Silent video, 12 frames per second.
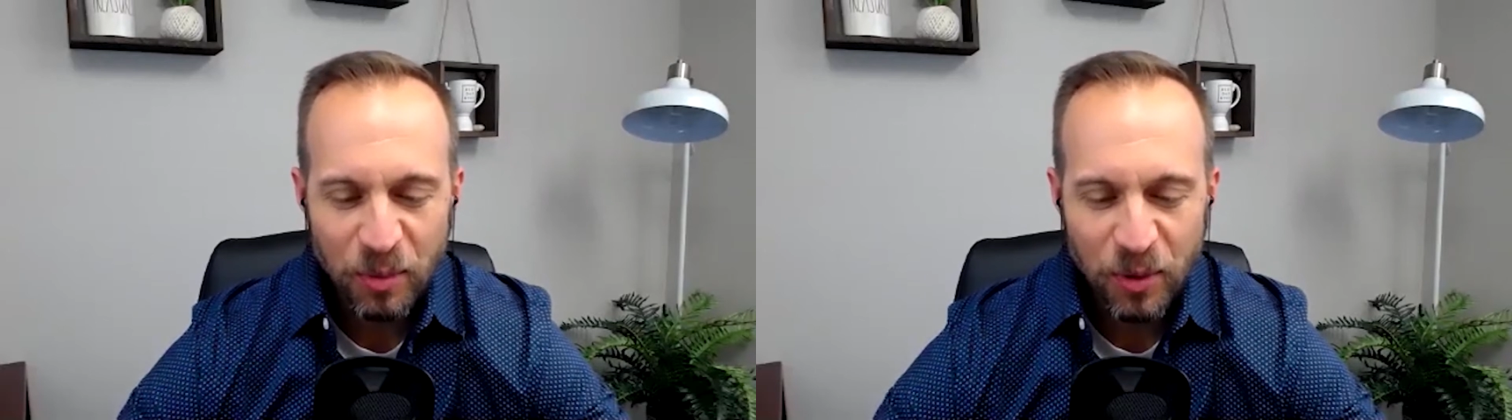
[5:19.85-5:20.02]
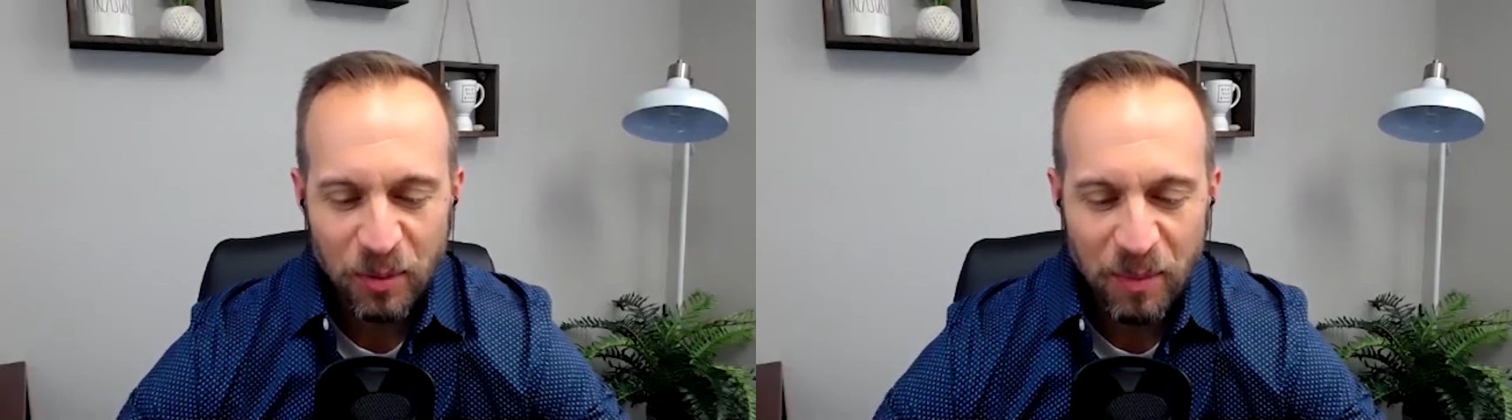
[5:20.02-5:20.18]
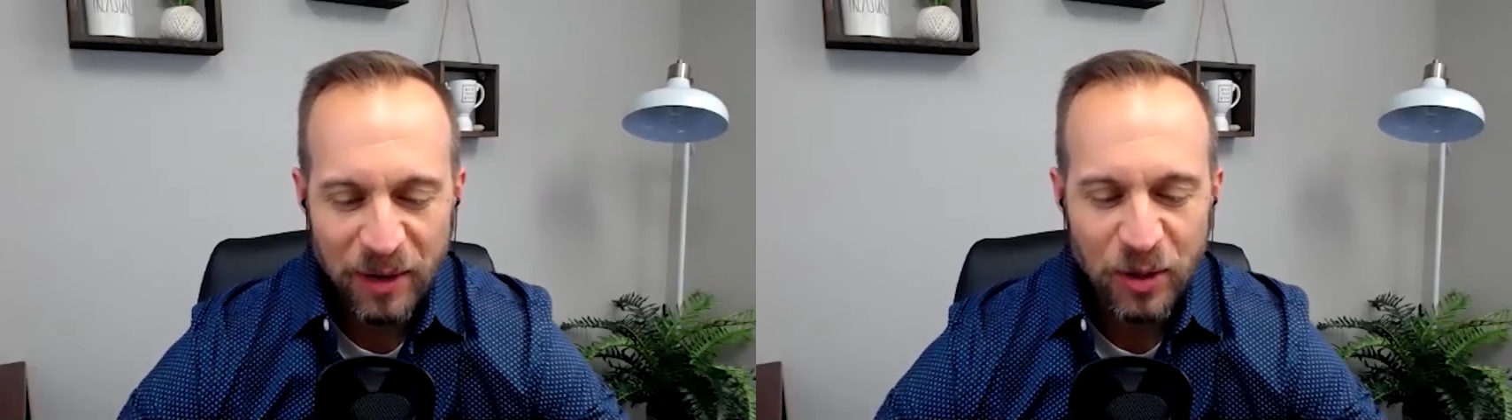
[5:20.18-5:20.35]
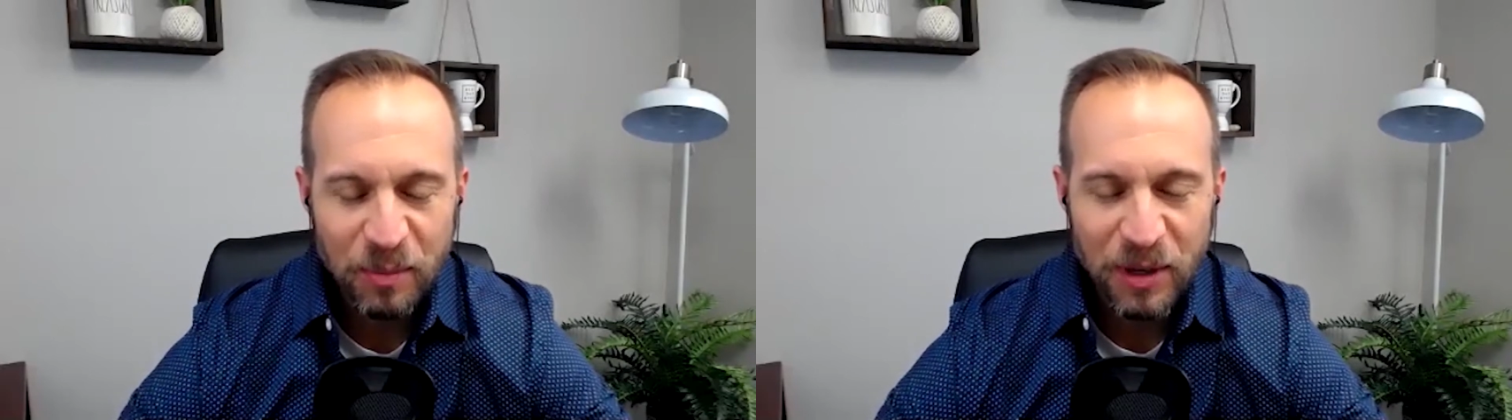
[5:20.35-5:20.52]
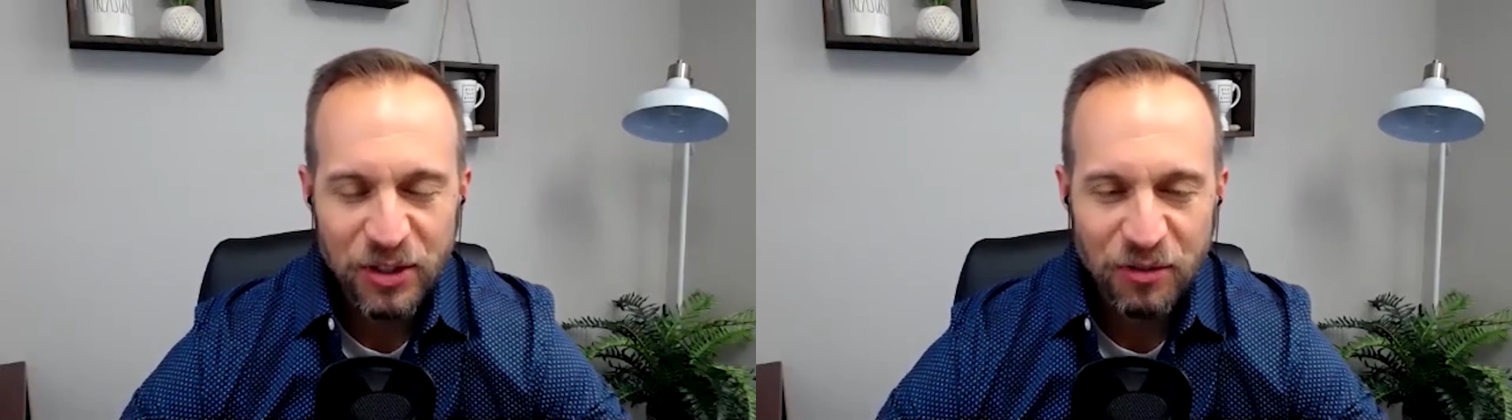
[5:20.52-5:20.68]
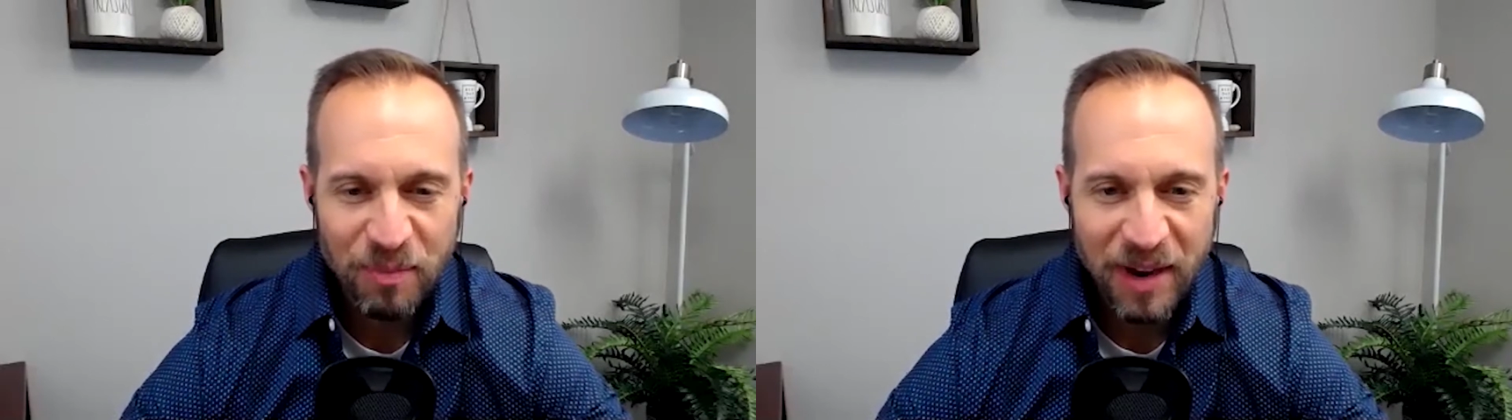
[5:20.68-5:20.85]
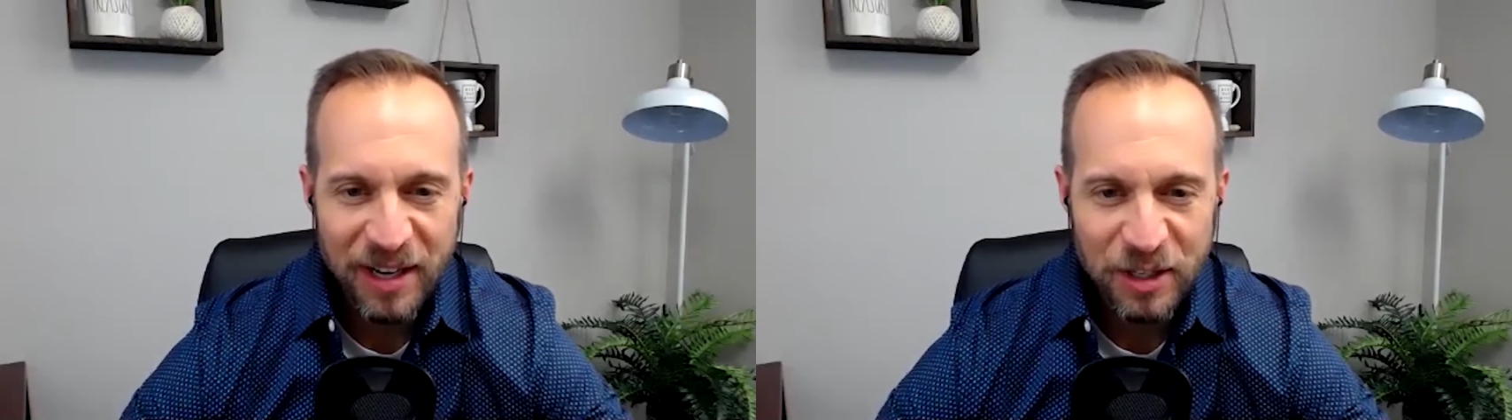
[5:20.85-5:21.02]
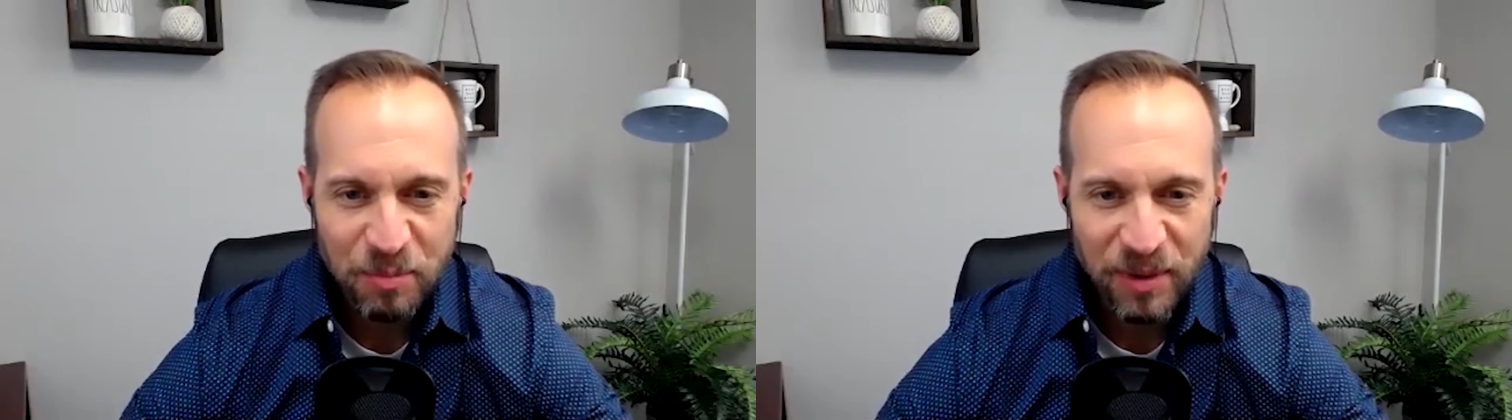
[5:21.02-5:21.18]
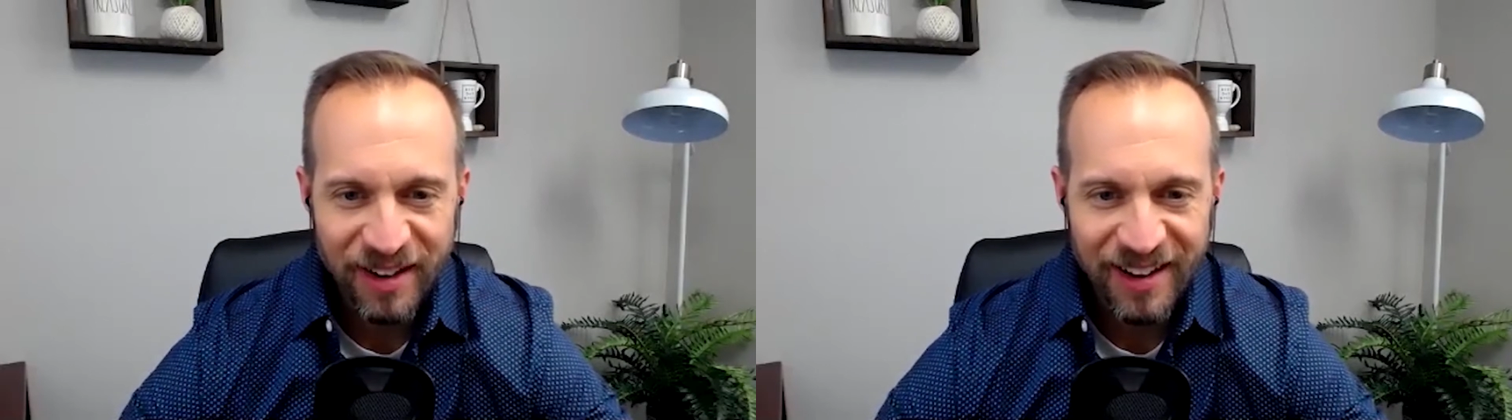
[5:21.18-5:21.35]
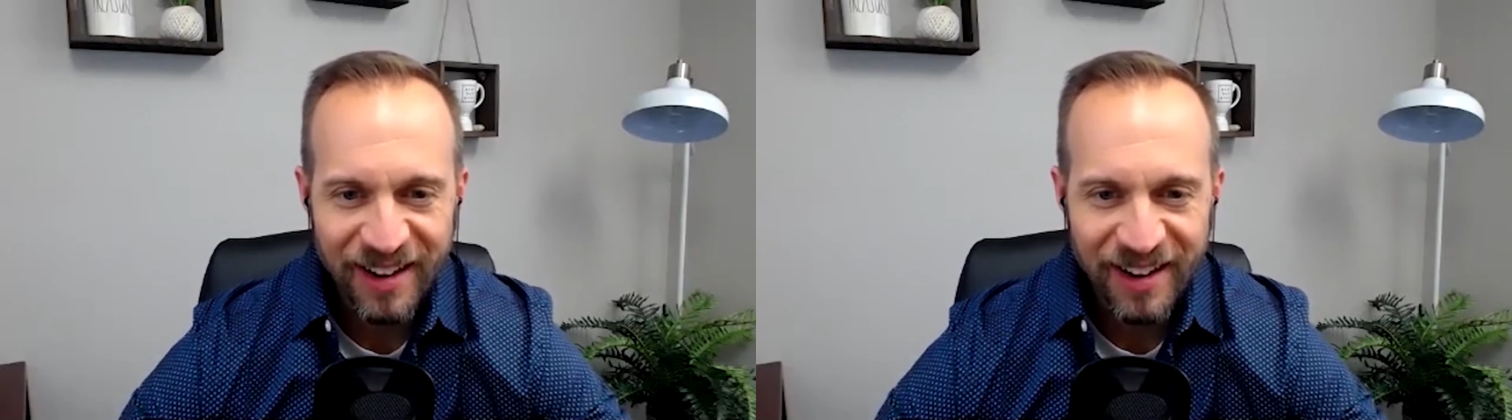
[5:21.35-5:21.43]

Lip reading: put too much of my spin on